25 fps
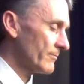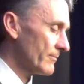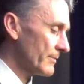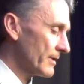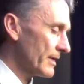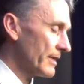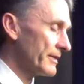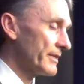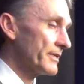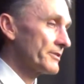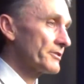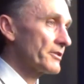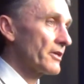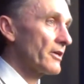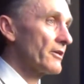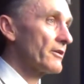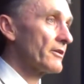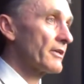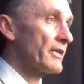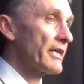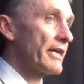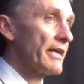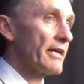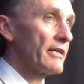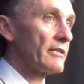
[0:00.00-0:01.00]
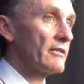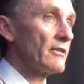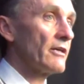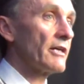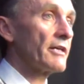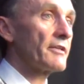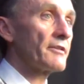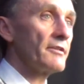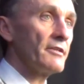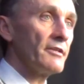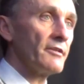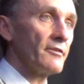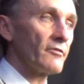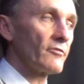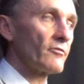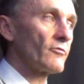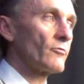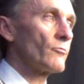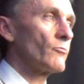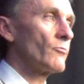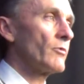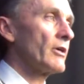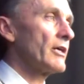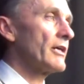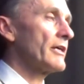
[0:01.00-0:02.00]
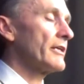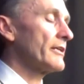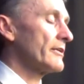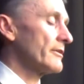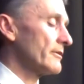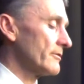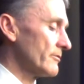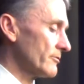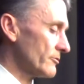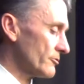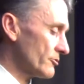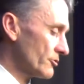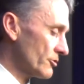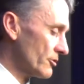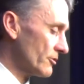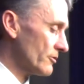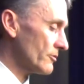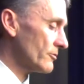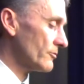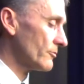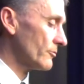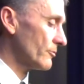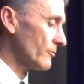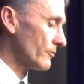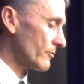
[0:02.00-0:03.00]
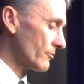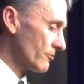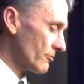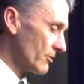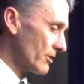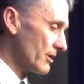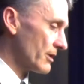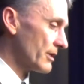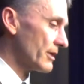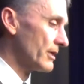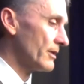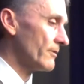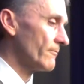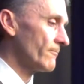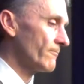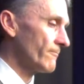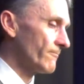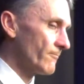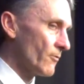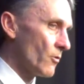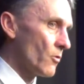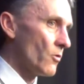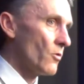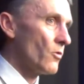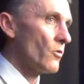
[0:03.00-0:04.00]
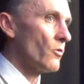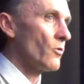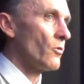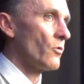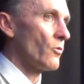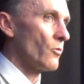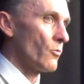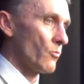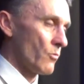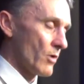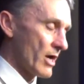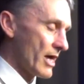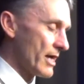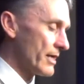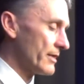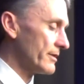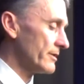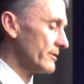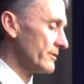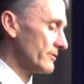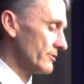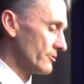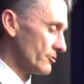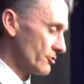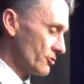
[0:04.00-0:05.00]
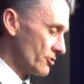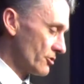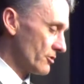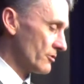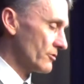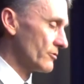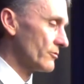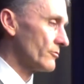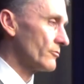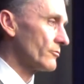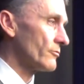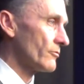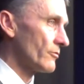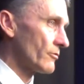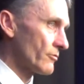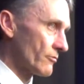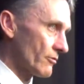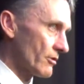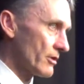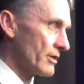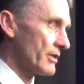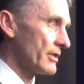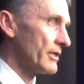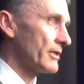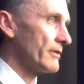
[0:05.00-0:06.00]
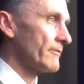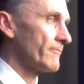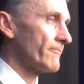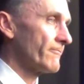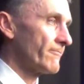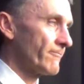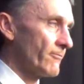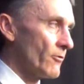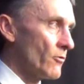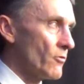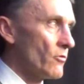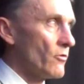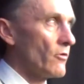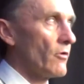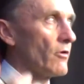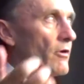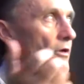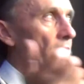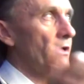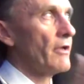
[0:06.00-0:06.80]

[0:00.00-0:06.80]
and that's going to count like this: 1, 2, 3, 4, 1, 2, 3, 4.